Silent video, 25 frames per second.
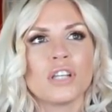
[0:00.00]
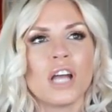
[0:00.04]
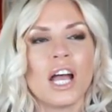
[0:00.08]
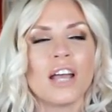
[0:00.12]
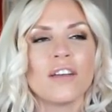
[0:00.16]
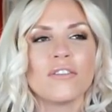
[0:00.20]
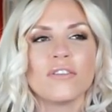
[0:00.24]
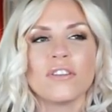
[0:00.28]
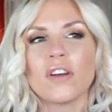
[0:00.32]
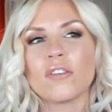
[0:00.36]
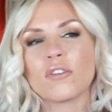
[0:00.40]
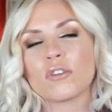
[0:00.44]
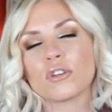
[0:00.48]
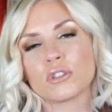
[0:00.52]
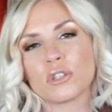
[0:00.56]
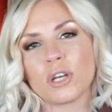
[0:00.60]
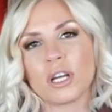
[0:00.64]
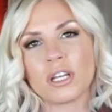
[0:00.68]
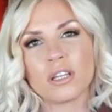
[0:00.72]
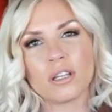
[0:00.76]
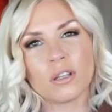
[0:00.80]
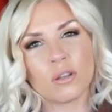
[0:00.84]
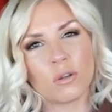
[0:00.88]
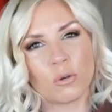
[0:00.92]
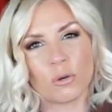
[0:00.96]
I've never
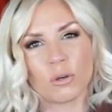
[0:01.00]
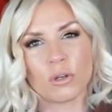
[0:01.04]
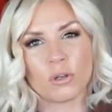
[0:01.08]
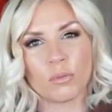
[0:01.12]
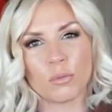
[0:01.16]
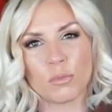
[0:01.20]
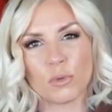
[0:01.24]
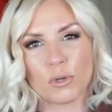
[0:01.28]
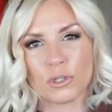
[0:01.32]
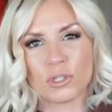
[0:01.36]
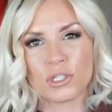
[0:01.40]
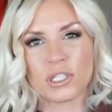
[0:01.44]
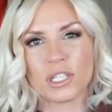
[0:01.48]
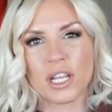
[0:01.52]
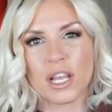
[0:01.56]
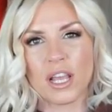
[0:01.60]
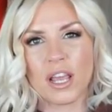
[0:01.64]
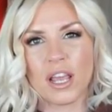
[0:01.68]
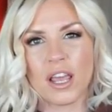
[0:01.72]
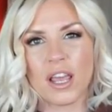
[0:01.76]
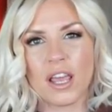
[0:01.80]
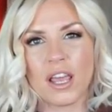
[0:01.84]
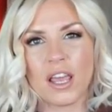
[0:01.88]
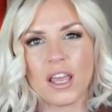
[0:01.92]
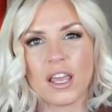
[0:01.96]
tried the Laura
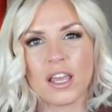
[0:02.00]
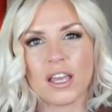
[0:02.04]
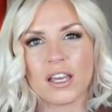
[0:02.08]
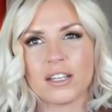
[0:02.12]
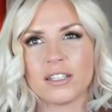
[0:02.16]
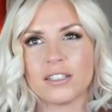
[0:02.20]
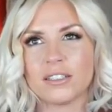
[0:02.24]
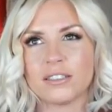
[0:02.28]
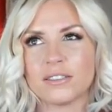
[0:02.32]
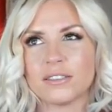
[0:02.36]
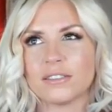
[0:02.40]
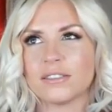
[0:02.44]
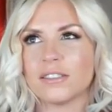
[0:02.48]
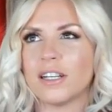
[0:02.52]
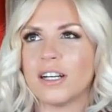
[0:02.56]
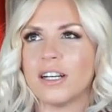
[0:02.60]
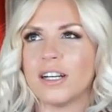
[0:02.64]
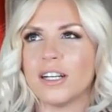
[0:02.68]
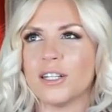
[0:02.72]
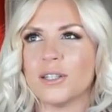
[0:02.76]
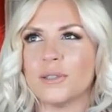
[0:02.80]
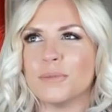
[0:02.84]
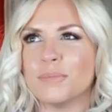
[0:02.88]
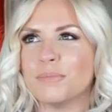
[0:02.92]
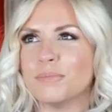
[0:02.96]
Mercier
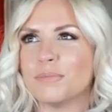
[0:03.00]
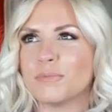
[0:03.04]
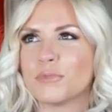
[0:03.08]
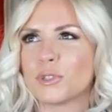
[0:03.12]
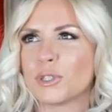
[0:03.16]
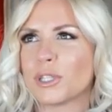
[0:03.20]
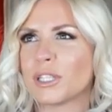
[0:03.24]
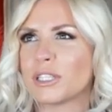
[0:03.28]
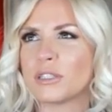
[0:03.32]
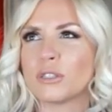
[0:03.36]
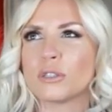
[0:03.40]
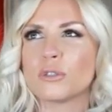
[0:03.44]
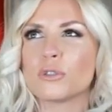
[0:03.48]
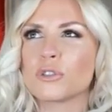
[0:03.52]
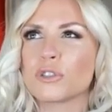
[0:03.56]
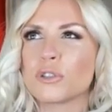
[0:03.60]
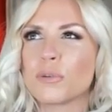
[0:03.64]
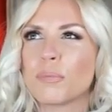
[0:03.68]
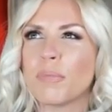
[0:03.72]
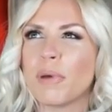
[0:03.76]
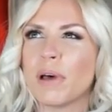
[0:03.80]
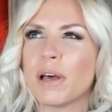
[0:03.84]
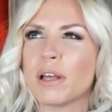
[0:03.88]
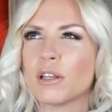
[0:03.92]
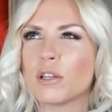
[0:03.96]
um,
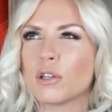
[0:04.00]
translucent,